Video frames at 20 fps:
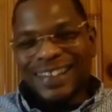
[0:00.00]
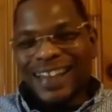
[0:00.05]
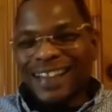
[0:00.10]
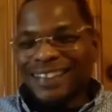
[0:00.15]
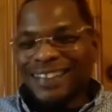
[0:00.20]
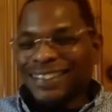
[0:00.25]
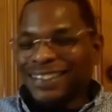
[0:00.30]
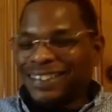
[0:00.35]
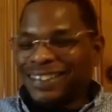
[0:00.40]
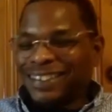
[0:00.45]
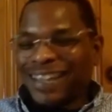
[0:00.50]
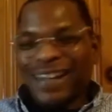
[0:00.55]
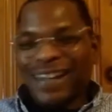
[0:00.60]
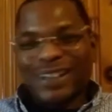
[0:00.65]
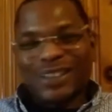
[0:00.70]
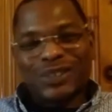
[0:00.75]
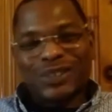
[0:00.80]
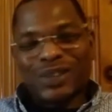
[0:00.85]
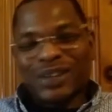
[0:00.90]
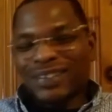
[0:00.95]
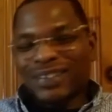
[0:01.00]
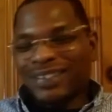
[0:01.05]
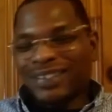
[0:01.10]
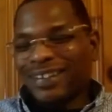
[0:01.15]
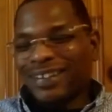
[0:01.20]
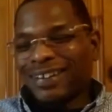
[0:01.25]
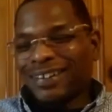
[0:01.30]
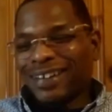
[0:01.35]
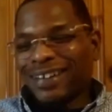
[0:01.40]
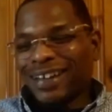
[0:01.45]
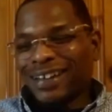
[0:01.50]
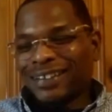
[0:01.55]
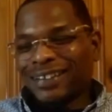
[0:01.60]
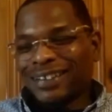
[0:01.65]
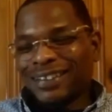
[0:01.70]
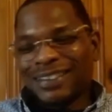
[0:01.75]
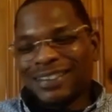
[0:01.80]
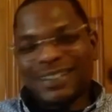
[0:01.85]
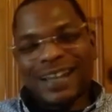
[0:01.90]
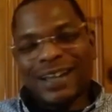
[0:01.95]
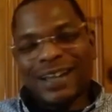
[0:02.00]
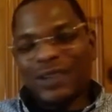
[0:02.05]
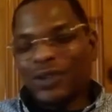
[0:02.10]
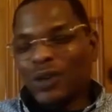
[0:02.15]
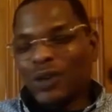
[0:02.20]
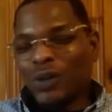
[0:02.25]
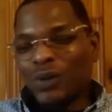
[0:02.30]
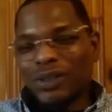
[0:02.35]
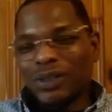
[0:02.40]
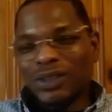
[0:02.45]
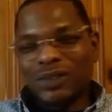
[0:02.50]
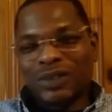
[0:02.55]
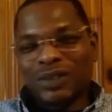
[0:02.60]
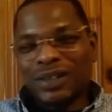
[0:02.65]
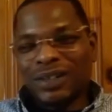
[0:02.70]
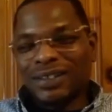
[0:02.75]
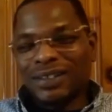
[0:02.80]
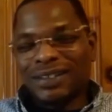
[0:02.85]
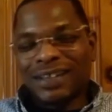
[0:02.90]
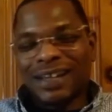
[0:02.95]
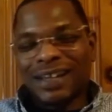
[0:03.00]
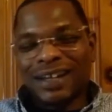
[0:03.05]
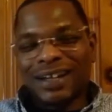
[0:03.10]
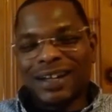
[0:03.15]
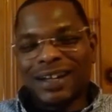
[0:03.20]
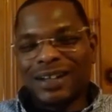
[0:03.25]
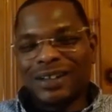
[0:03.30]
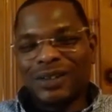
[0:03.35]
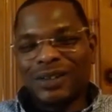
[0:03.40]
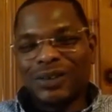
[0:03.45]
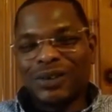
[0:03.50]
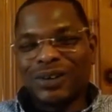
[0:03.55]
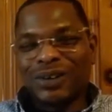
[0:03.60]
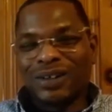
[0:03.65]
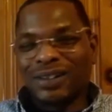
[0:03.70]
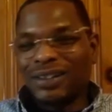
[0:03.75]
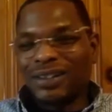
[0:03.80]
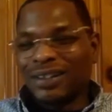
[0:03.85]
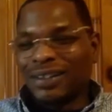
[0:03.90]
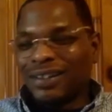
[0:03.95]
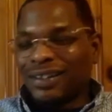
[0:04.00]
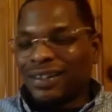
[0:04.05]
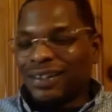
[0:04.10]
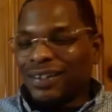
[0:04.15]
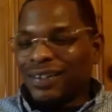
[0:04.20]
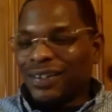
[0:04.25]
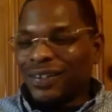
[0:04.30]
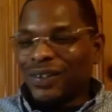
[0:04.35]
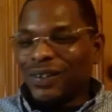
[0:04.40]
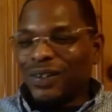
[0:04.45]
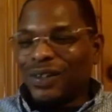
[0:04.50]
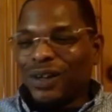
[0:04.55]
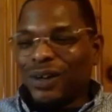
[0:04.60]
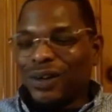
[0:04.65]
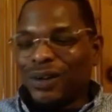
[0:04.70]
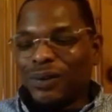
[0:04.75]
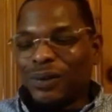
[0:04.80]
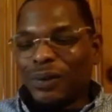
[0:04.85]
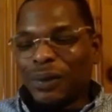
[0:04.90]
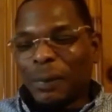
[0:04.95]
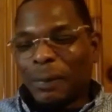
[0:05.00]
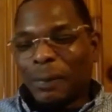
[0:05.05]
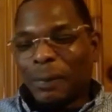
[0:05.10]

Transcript: That's a challenge right there, like just not knowing what's on the other side of that door. You know.